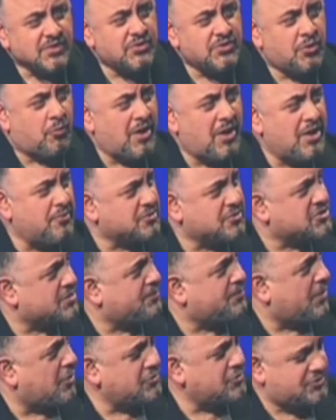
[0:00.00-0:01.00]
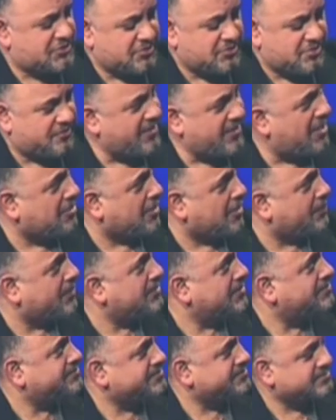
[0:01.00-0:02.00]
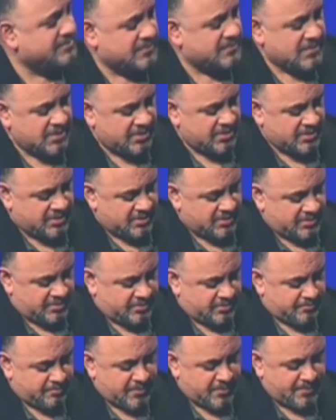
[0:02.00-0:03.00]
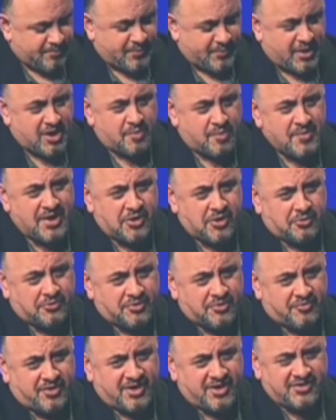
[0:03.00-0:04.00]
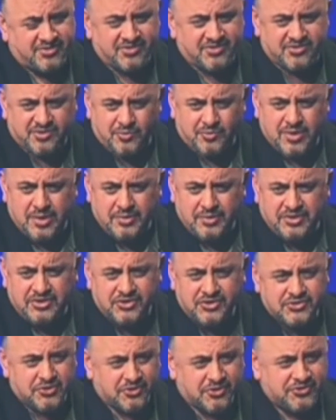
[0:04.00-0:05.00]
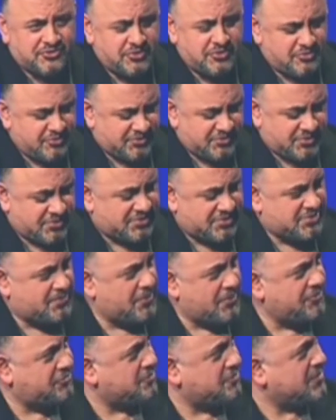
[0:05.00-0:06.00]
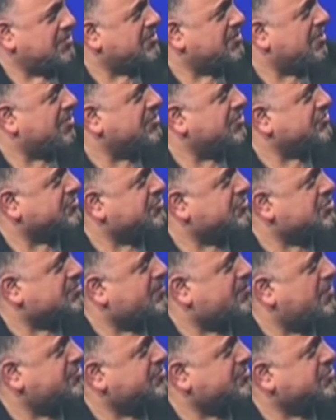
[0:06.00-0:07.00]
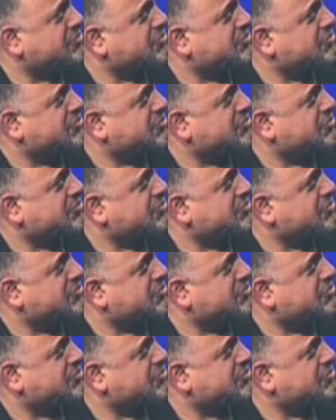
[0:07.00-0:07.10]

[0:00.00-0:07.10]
The way we're supposed to develop biomedical devices and the way we teach our students that it's supposed to be done is you're supposed to